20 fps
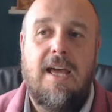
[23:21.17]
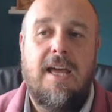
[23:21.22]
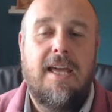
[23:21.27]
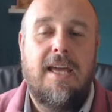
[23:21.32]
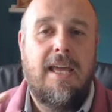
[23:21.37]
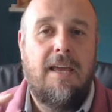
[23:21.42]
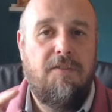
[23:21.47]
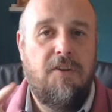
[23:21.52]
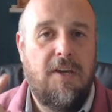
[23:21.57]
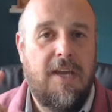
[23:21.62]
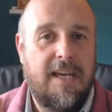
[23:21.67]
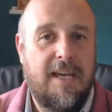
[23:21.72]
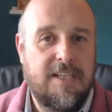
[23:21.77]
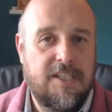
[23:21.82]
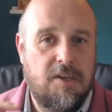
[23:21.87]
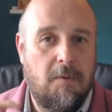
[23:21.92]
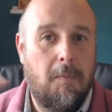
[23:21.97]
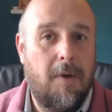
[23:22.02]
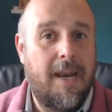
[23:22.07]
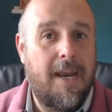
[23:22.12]
If you get
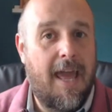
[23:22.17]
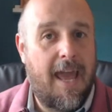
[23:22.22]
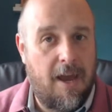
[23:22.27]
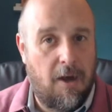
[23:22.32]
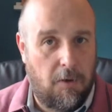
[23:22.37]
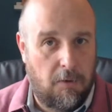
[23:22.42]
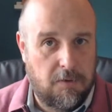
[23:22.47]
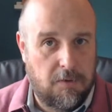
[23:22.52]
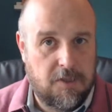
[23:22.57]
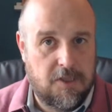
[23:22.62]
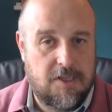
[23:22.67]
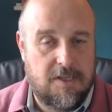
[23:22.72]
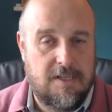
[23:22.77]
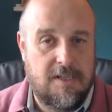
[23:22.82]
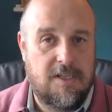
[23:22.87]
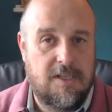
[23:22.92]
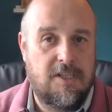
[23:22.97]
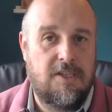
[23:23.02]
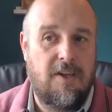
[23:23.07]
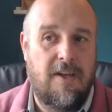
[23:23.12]
someone else
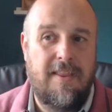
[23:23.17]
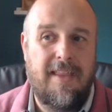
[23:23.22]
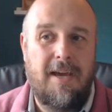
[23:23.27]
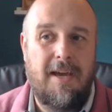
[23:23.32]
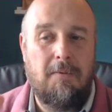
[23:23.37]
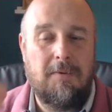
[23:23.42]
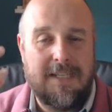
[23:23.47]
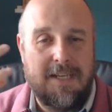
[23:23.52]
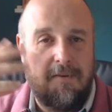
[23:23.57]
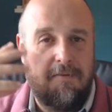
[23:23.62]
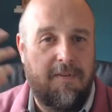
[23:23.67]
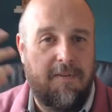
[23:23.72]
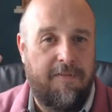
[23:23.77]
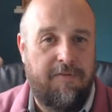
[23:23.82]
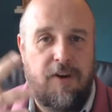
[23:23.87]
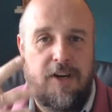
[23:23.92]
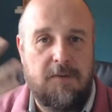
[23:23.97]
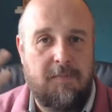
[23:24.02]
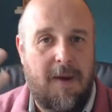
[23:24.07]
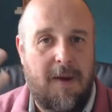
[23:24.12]
to see it, they will see it with a
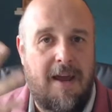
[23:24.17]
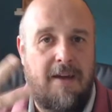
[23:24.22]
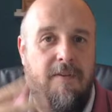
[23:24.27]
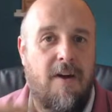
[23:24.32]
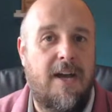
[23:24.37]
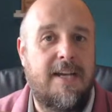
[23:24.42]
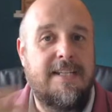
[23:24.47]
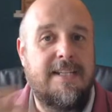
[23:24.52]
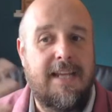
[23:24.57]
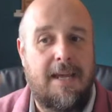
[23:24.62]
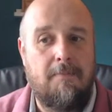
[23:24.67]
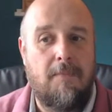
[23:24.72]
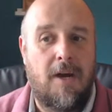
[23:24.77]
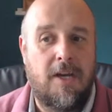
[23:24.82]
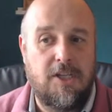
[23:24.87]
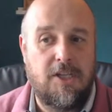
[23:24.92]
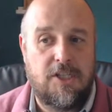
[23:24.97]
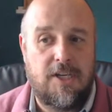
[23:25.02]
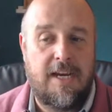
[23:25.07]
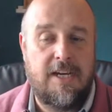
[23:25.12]
fresh pair of eyes. They
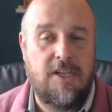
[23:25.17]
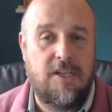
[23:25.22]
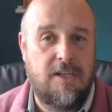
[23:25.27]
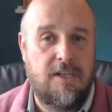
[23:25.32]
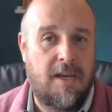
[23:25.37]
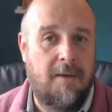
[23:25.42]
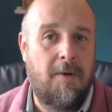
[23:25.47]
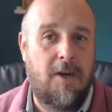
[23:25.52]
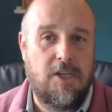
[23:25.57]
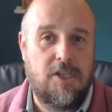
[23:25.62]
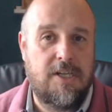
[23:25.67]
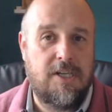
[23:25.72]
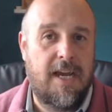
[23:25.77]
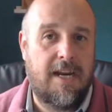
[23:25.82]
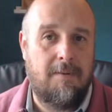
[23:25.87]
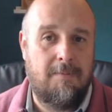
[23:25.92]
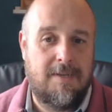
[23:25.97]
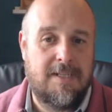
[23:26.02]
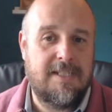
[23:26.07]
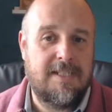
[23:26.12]
might check
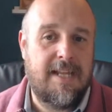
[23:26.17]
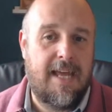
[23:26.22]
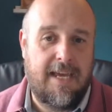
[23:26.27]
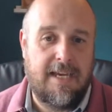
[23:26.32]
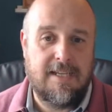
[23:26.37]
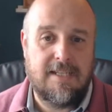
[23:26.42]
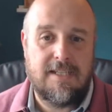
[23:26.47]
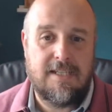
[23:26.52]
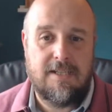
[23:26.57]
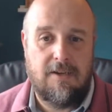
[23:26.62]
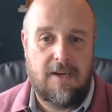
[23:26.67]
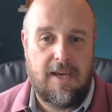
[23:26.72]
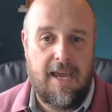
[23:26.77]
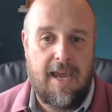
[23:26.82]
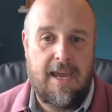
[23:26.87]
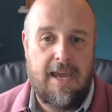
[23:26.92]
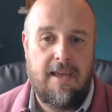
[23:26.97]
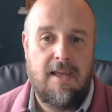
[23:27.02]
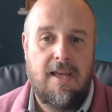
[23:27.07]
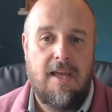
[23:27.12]
the mistakes.
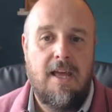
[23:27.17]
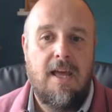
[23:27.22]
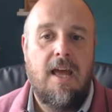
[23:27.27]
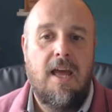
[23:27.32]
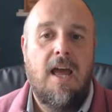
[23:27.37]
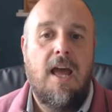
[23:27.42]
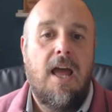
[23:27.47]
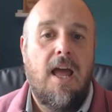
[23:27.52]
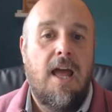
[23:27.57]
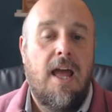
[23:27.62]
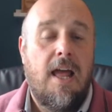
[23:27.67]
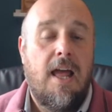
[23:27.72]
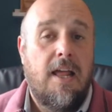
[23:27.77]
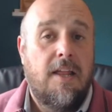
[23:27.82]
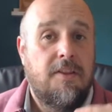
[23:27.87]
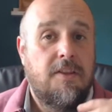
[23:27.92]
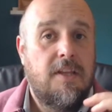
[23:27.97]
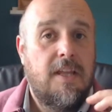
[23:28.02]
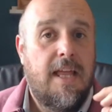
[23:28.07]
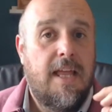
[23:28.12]
Okay.
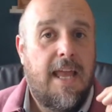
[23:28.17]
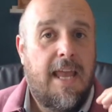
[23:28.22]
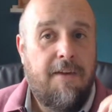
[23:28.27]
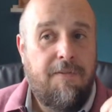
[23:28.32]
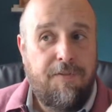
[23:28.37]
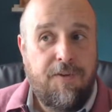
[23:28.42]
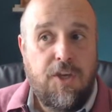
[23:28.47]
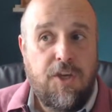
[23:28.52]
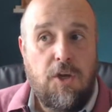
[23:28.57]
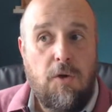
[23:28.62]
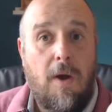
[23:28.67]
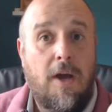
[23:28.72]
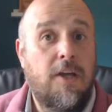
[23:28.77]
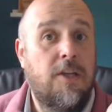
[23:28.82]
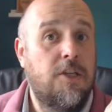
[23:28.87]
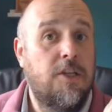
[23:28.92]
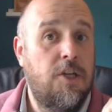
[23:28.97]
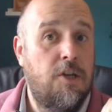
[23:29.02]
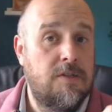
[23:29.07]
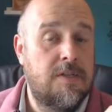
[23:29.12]
If you are
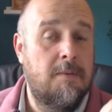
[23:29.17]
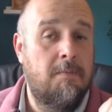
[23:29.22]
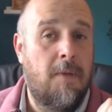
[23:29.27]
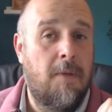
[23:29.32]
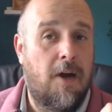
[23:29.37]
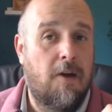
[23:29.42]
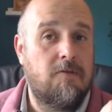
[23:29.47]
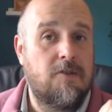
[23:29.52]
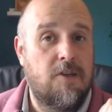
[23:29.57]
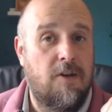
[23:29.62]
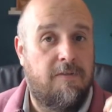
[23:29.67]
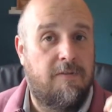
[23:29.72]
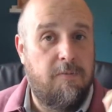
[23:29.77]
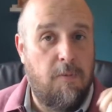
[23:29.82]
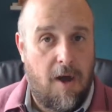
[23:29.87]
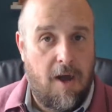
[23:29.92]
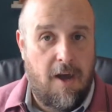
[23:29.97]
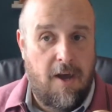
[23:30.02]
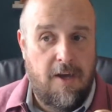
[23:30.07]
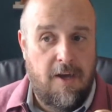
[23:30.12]
using Microsoft
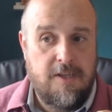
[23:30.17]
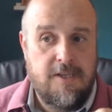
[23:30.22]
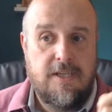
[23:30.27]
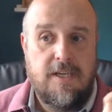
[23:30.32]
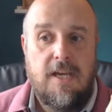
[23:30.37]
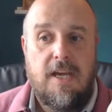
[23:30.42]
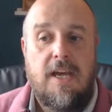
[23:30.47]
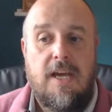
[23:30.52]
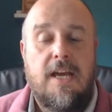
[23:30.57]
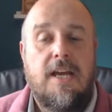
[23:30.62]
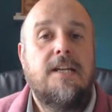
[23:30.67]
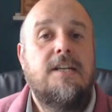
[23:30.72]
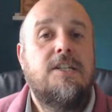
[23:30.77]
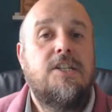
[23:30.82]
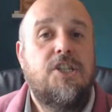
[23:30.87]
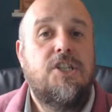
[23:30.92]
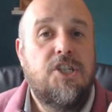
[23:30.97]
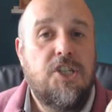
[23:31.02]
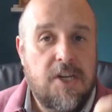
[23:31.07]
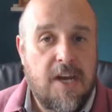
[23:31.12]
Word,
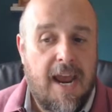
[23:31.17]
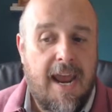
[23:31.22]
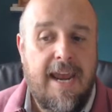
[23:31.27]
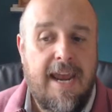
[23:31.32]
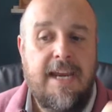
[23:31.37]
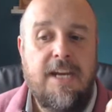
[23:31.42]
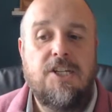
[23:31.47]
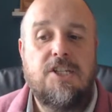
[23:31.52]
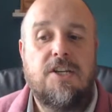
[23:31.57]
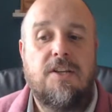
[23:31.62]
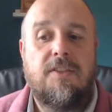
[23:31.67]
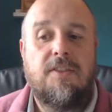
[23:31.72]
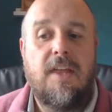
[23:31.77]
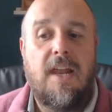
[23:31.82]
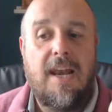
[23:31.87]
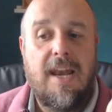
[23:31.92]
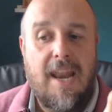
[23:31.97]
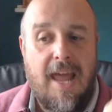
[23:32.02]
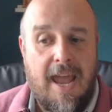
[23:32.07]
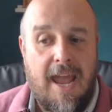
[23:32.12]
change the
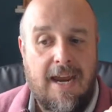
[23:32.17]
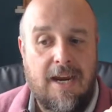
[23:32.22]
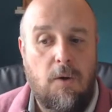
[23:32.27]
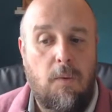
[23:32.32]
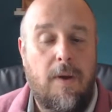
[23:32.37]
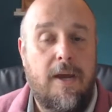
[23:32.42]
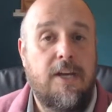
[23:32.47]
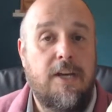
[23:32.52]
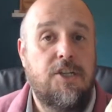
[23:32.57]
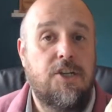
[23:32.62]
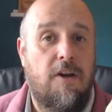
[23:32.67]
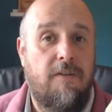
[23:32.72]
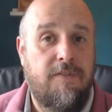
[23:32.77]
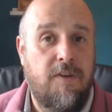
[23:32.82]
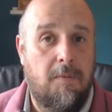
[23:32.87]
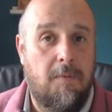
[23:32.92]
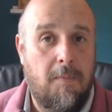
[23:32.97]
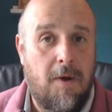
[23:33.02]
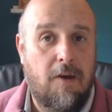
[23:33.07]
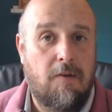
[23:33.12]
language of
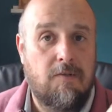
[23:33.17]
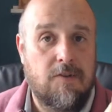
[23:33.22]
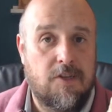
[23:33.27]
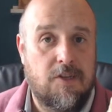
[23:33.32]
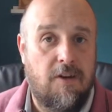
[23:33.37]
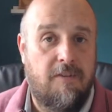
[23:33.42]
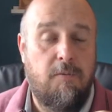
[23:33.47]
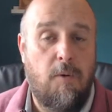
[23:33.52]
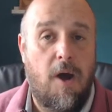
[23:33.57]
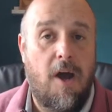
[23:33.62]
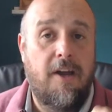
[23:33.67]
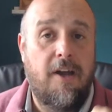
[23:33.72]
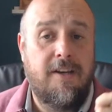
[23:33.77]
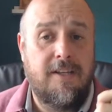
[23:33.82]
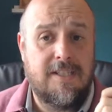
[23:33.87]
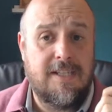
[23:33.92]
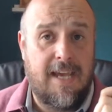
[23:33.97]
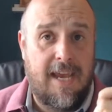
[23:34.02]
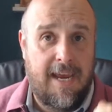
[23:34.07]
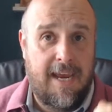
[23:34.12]
your Microsoft Word
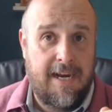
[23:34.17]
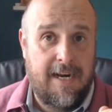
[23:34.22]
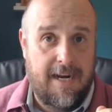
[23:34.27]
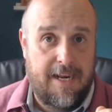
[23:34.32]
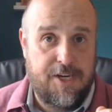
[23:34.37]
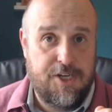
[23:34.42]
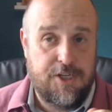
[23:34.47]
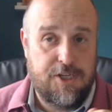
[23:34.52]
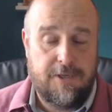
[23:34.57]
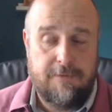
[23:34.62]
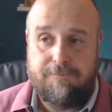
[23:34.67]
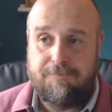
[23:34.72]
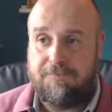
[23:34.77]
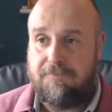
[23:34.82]
to English.